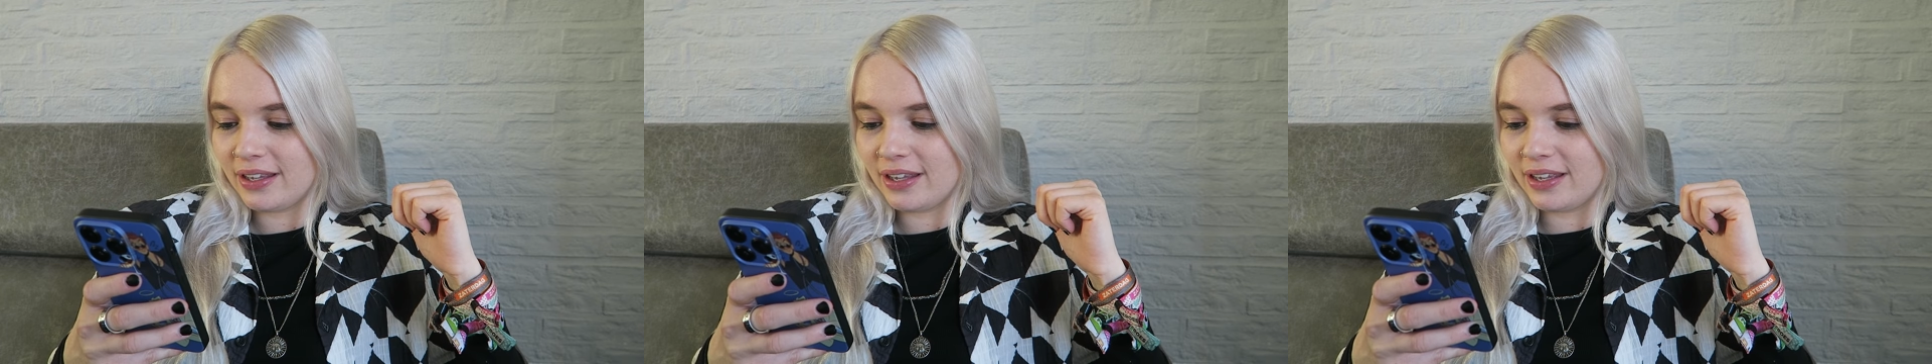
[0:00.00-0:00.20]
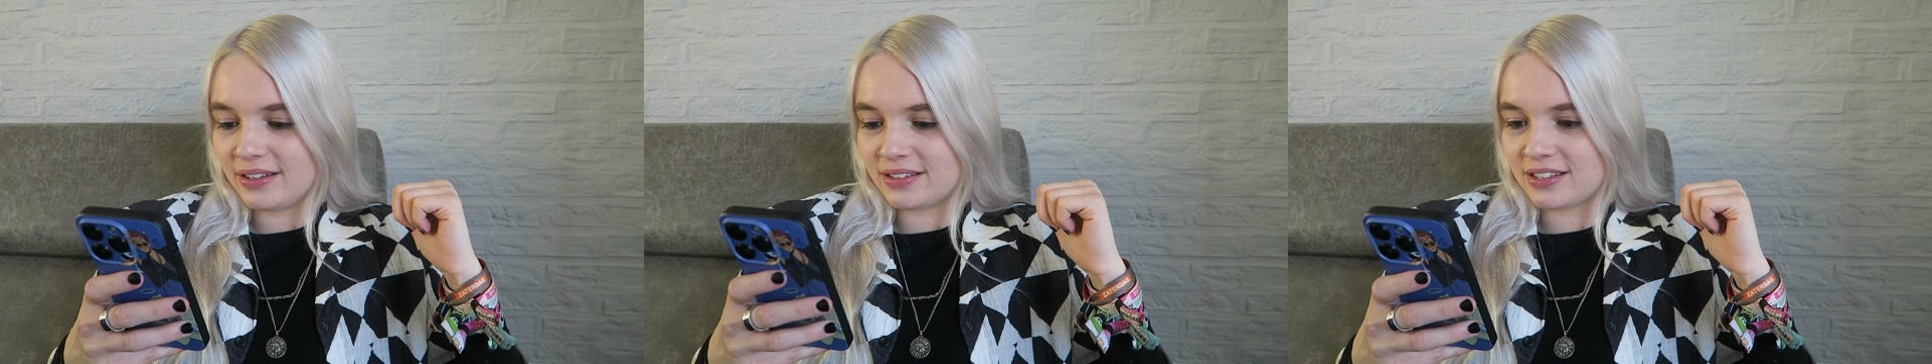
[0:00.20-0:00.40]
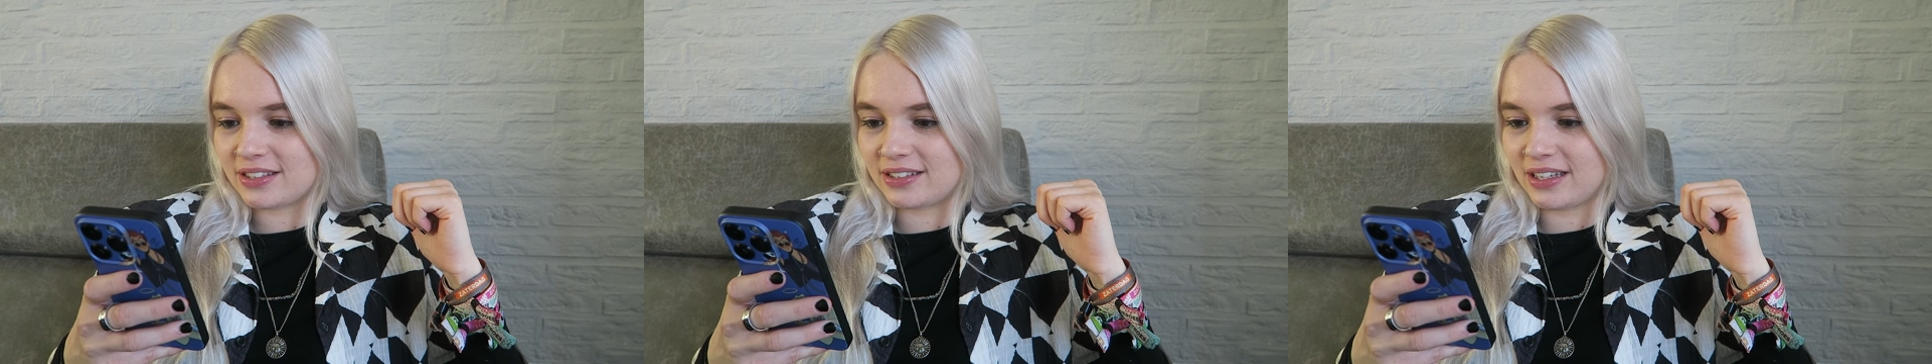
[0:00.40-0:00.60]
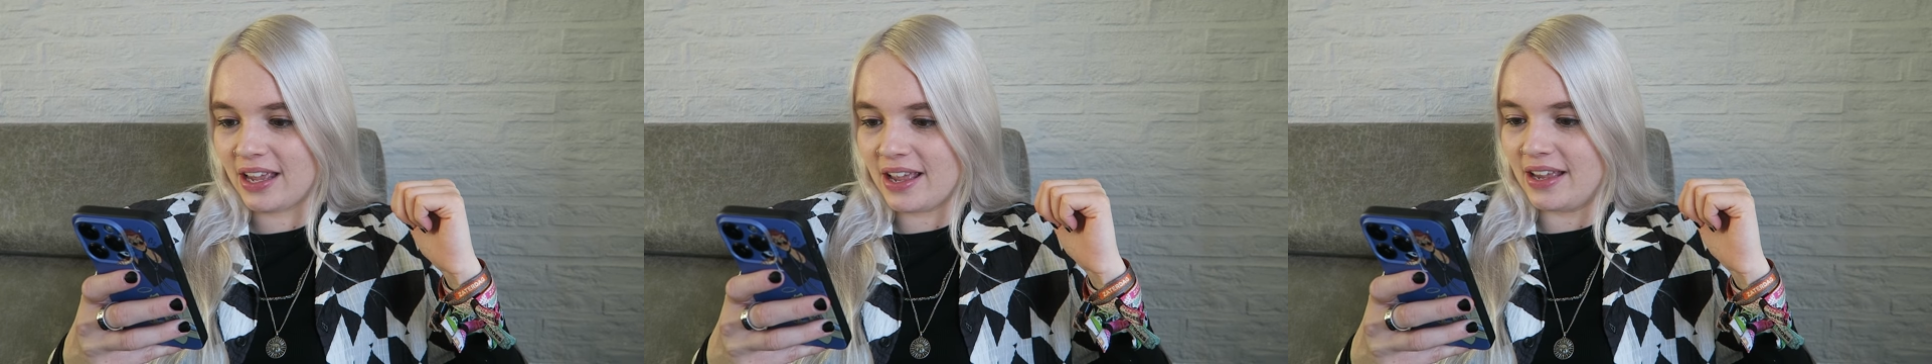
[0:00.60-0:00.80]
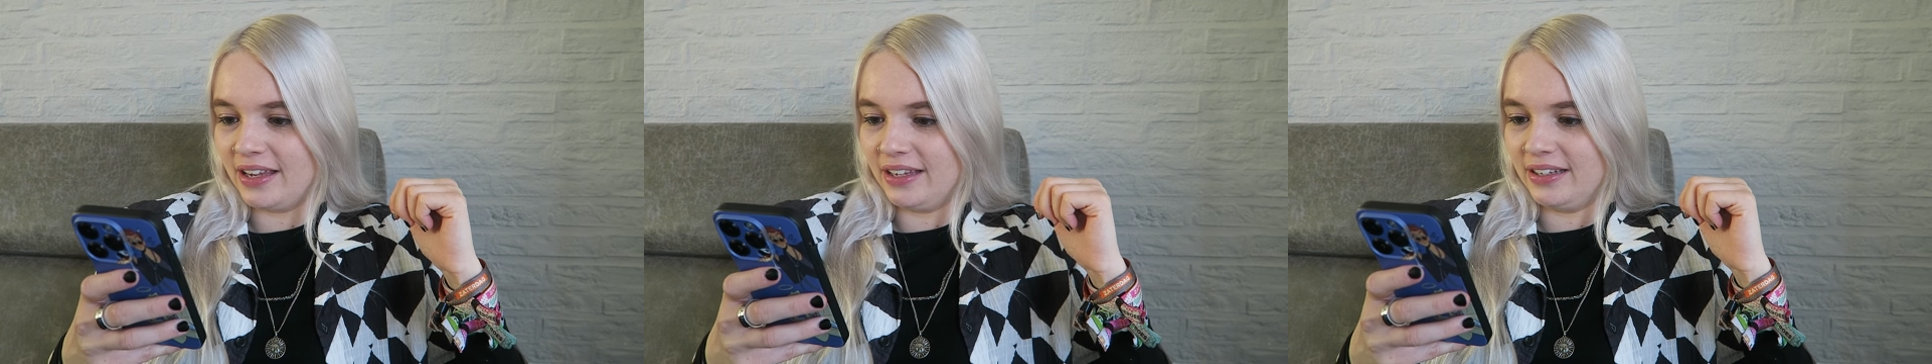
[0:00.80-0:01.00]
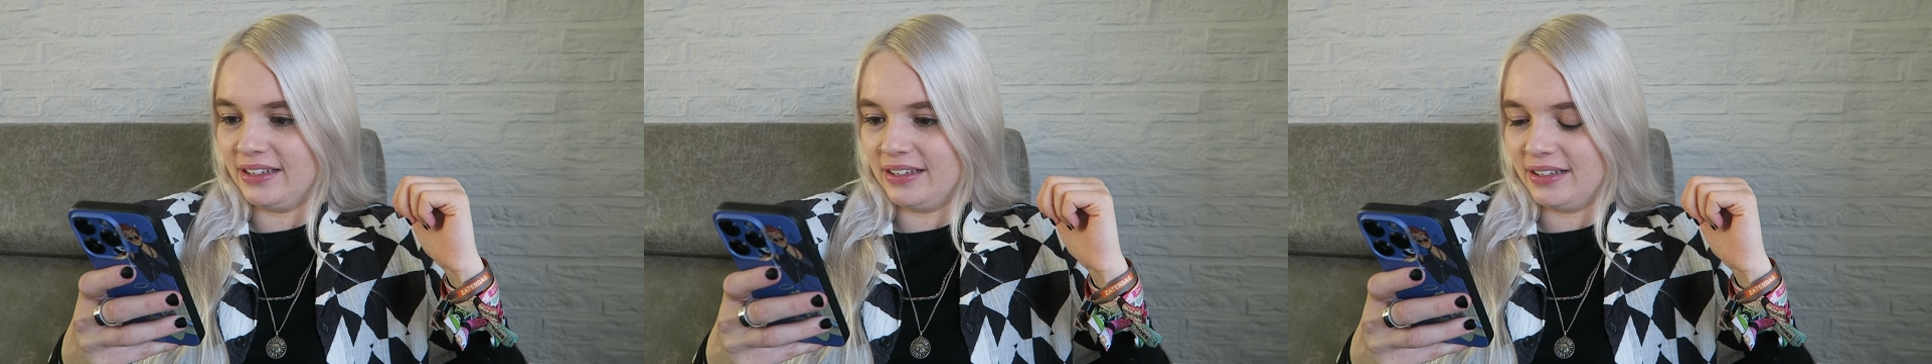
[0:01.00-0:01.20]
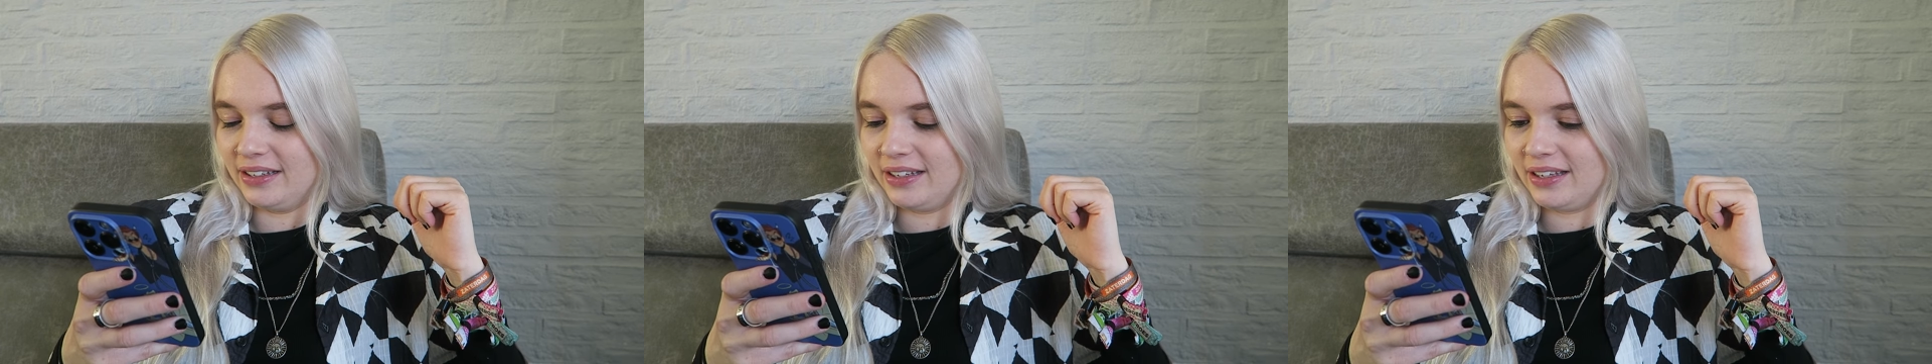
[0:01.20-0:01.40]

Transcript: insane.